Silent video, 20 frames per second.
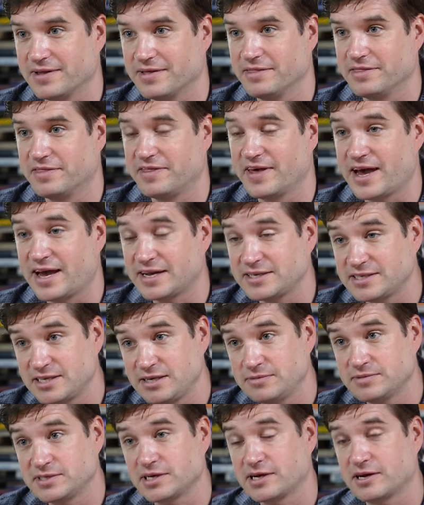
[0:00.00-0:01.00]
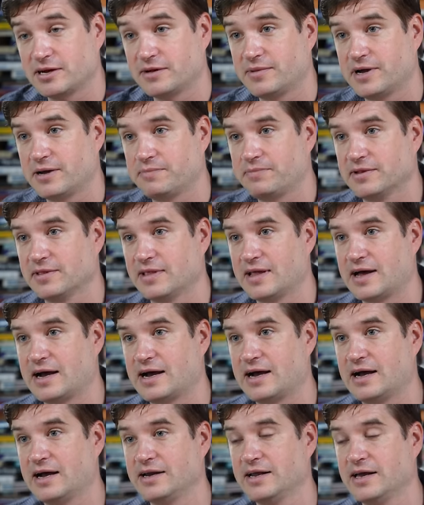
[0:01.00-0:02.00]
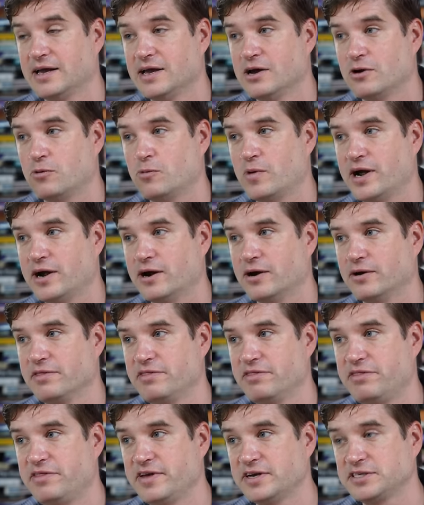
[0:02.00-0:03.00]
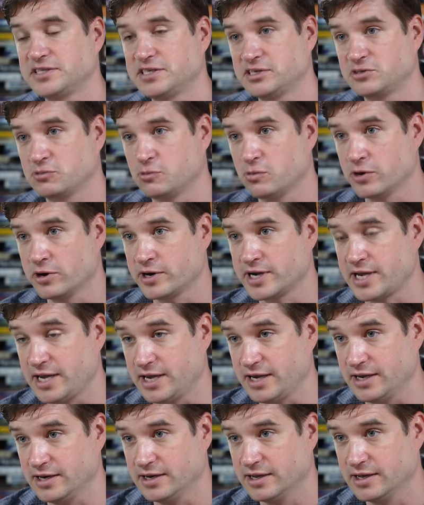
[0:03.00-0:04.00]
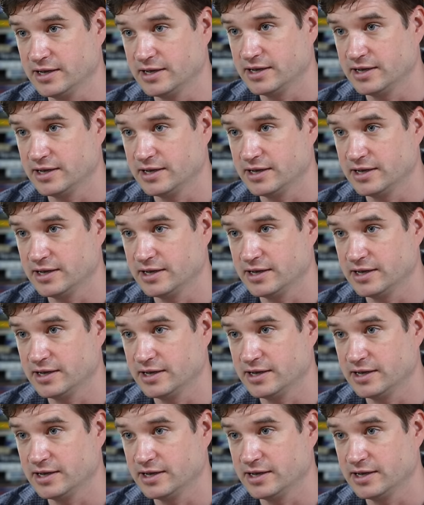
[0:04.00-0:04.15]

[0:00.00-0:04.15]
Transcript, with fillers: that seems to come up a lot yeah. where this is working.